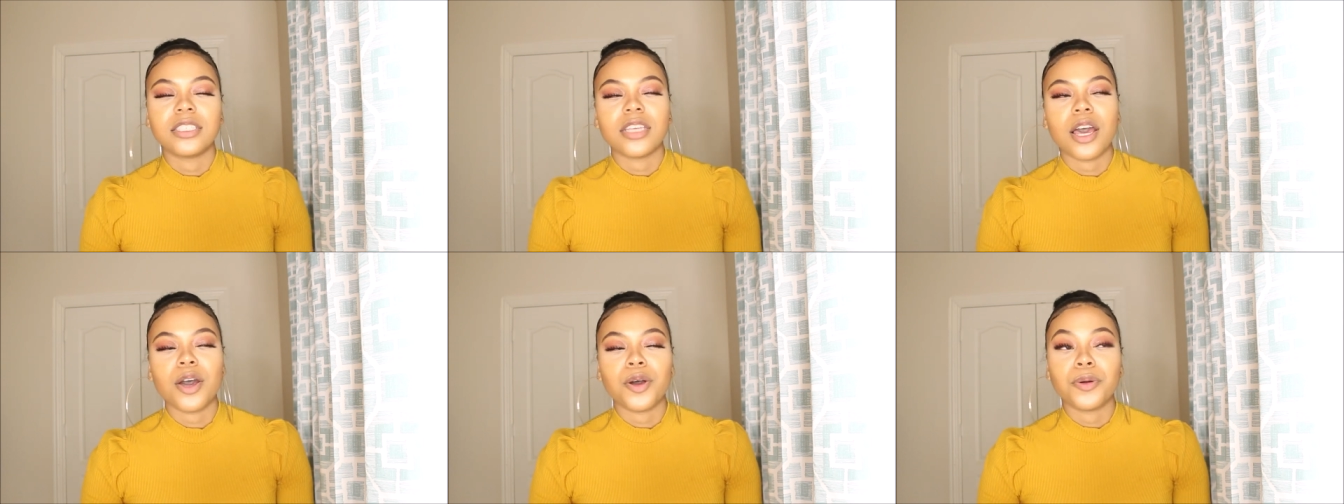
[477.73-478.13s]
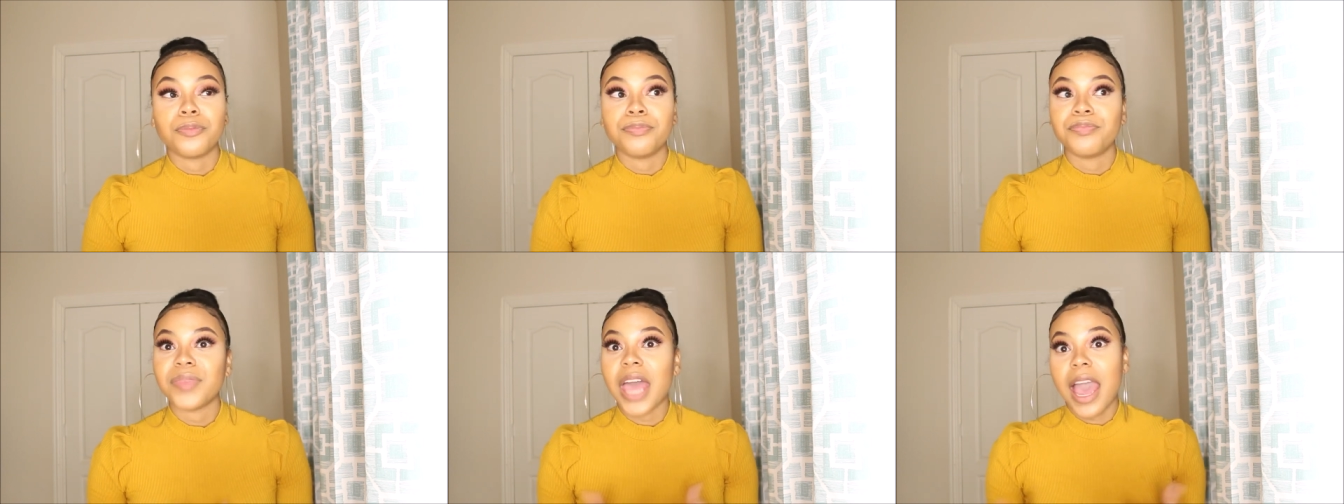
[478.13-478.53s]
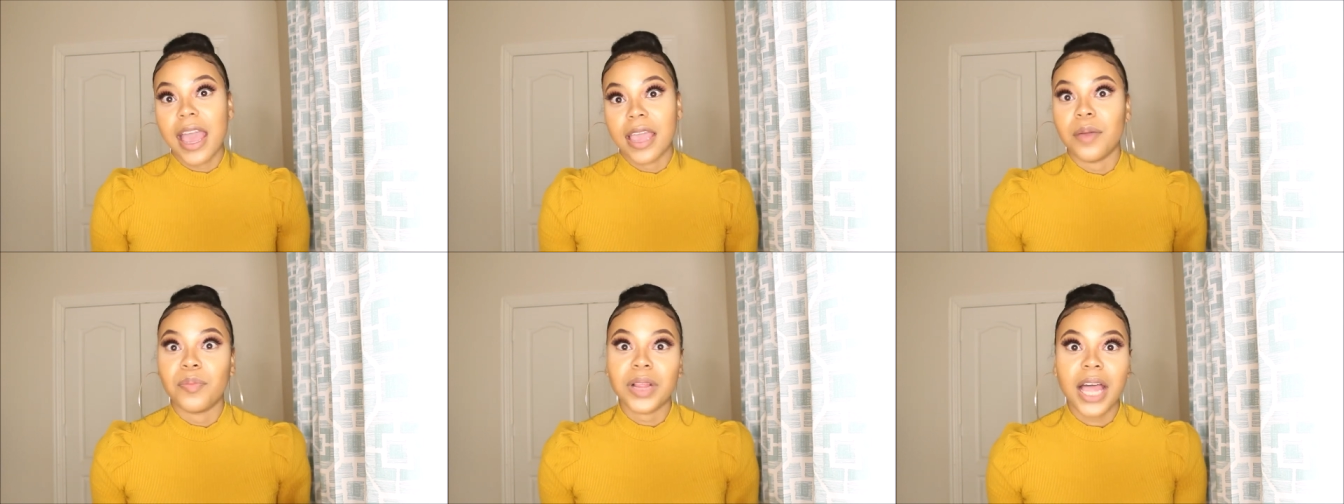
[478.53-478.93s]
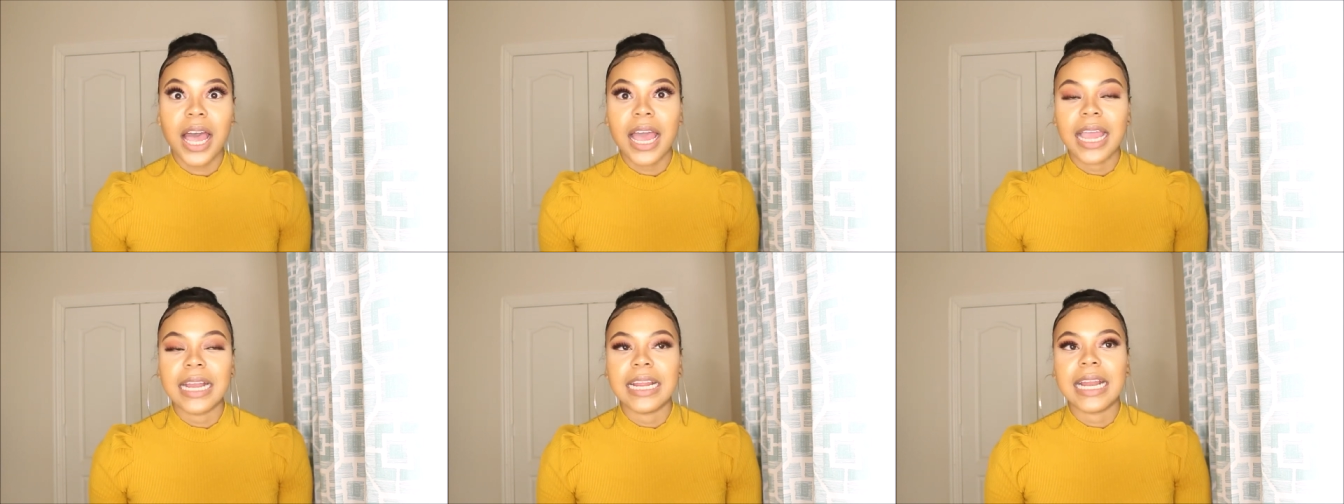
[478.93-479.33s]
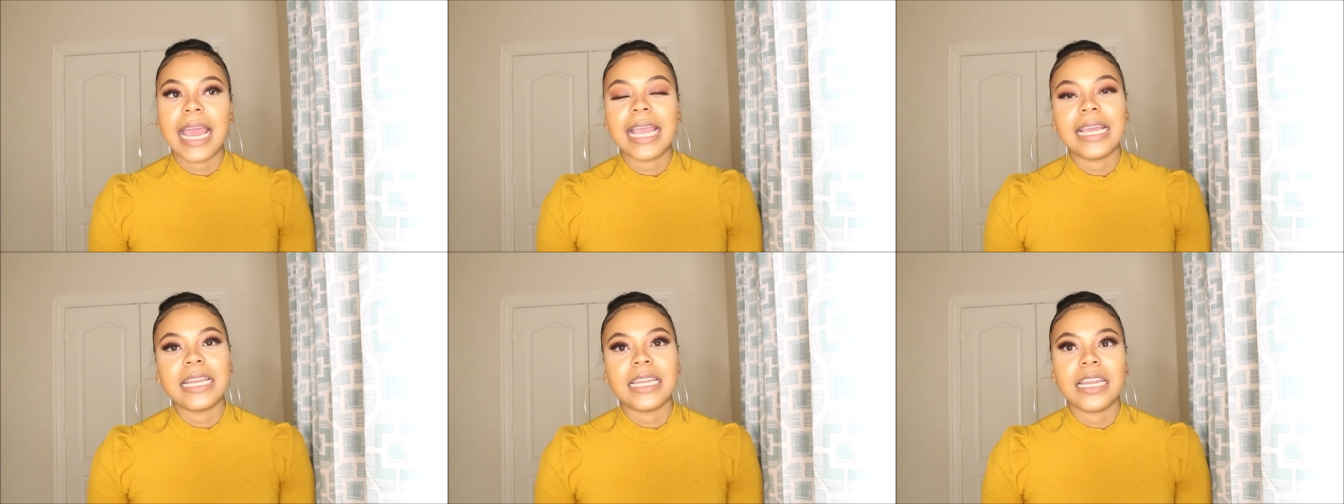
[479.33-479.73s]
So I applied and
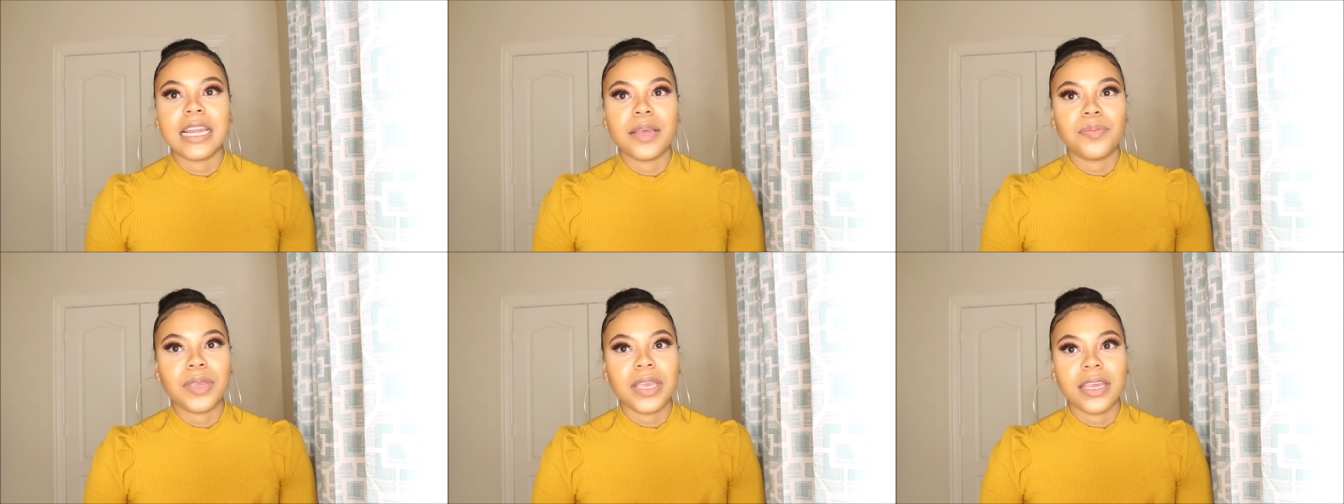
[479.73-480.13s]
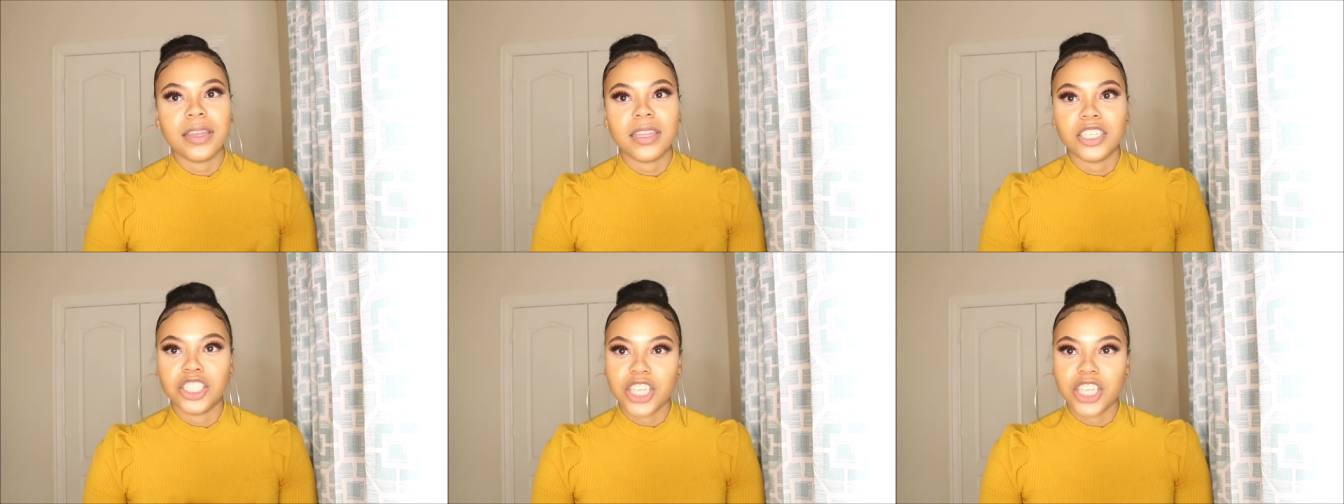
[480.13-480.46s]
I ended up getting the